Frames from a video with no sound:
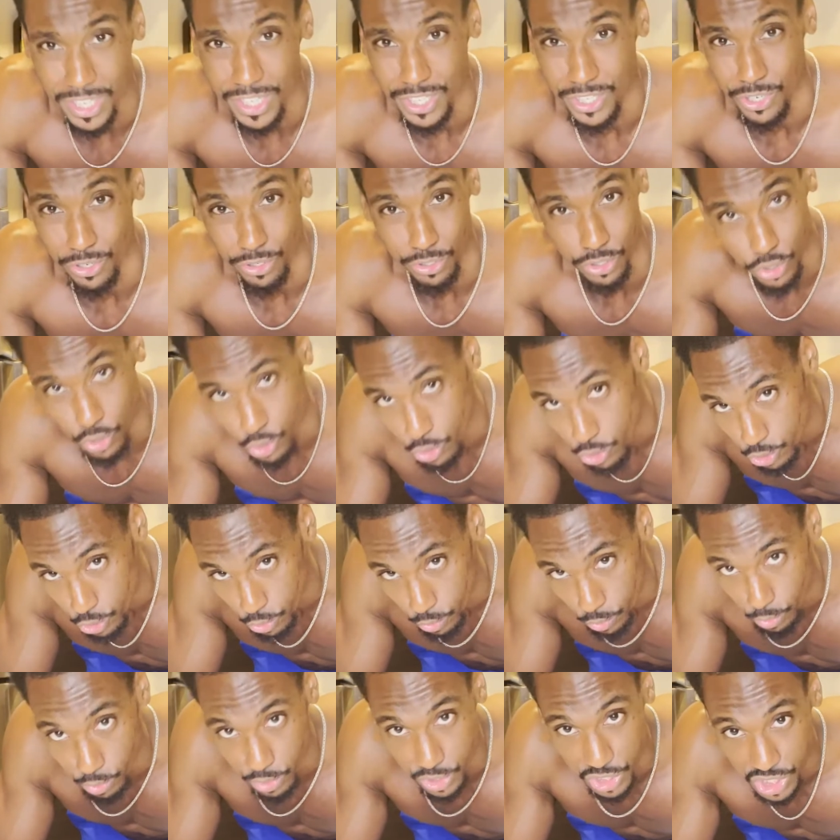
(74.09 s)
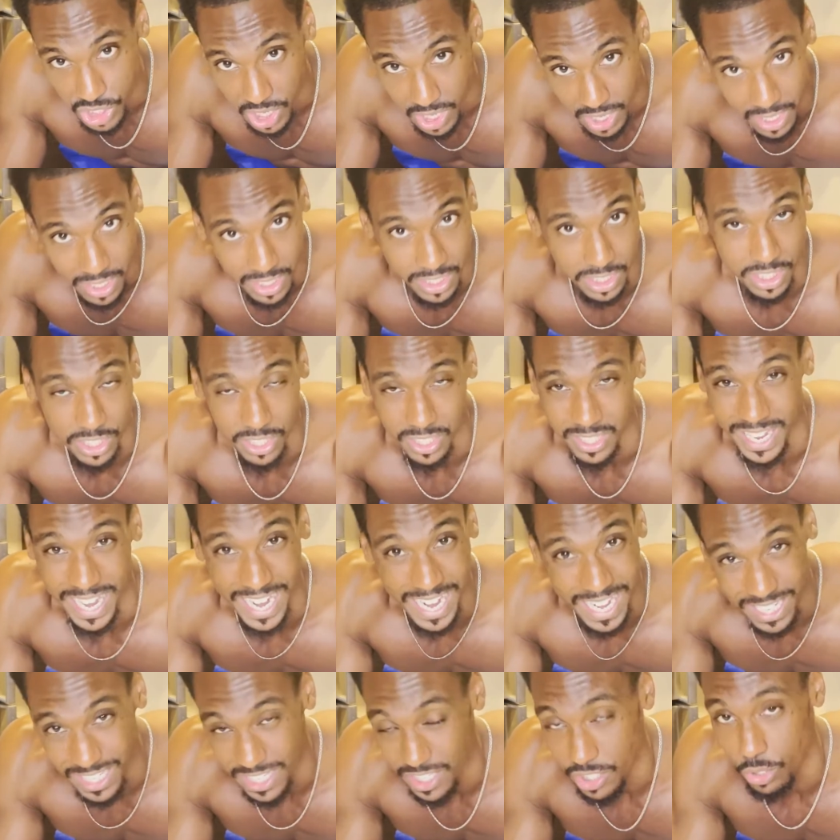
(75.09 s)
your usual chuck, your
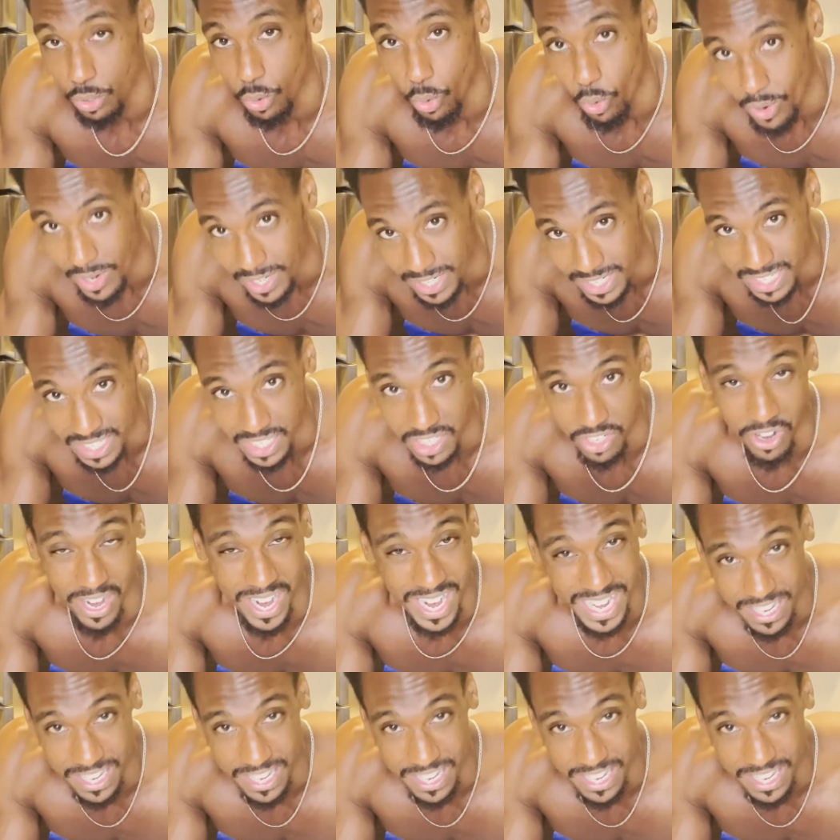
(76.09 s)
80-20, your